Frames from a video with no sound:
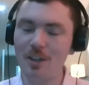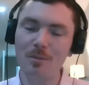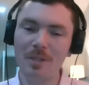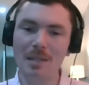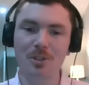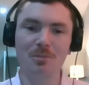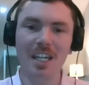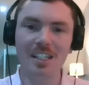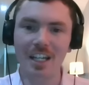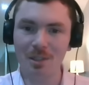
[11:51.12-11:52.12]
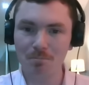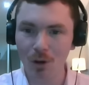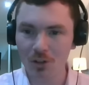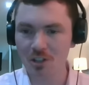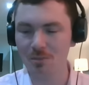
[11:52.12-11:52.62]
If a paper has made an
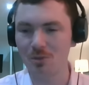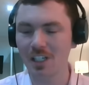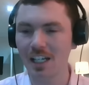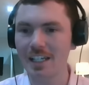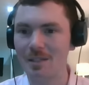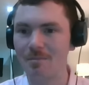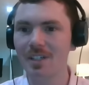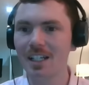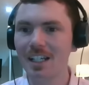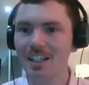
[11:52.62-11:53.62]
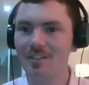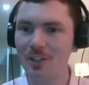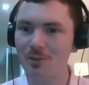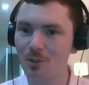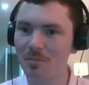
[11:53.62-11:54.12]
impossible claim,
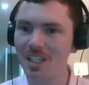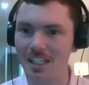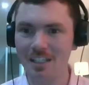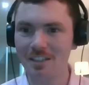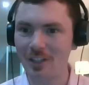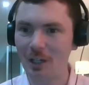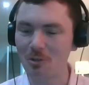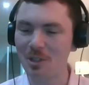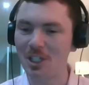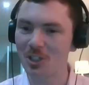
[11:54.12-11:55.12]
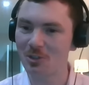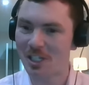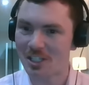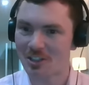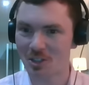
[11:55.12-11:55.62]
then for me, that would be a good
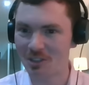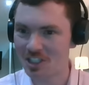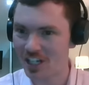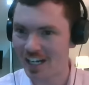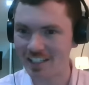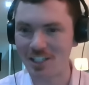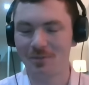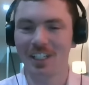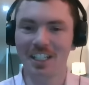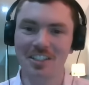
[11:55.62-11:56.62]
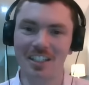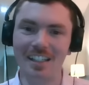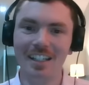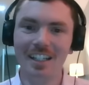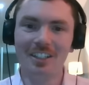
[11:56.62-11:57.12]
reason to reject its validity.